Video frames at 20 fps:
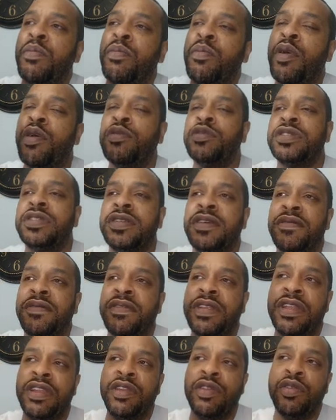most
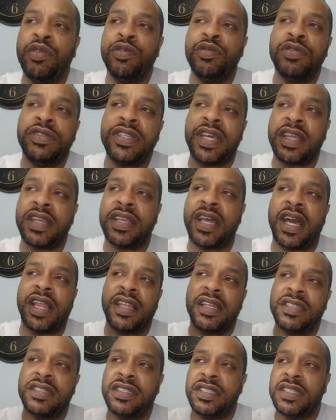of the new
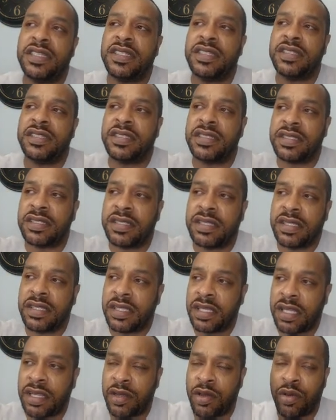technologies
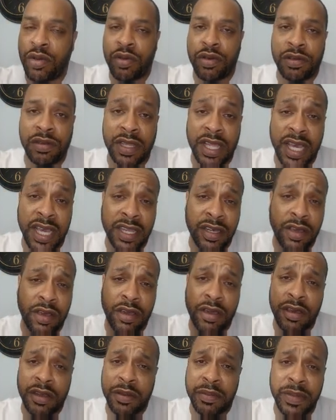go online,
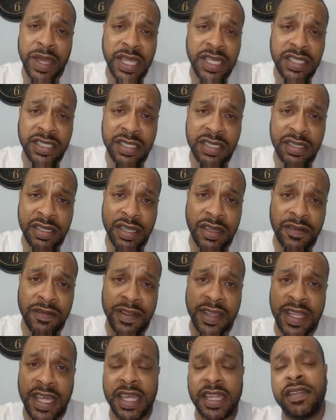the automation
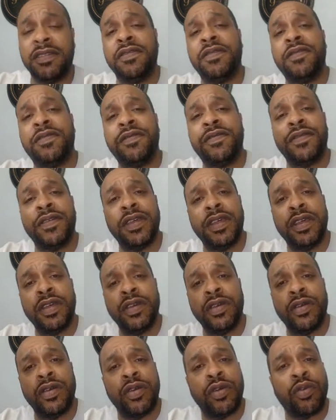of a lot of
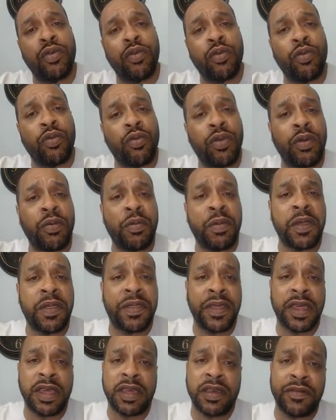what we
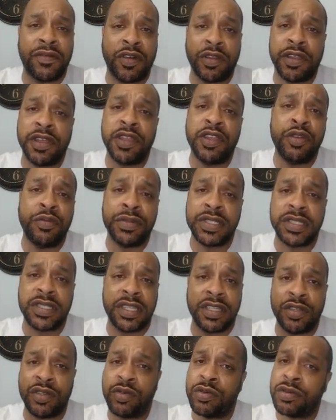think of only humans
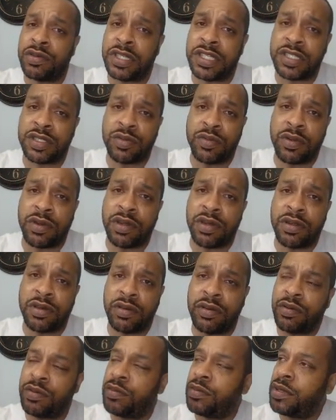can do in this
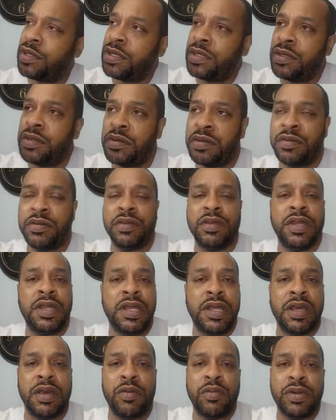world,
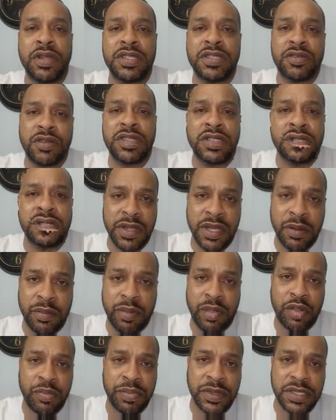what is going to be the
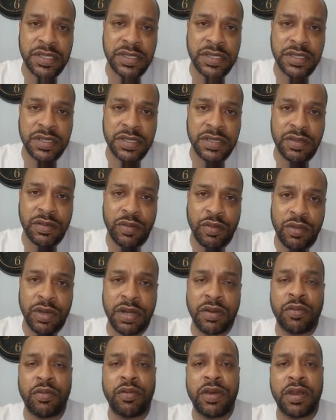purpose?
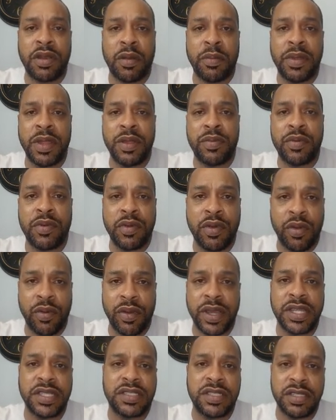What are people
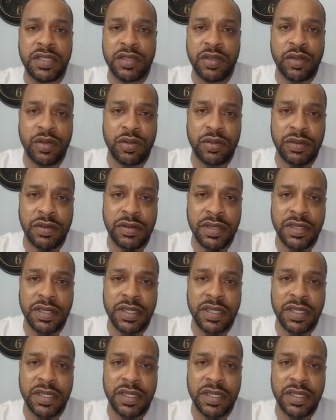going to do,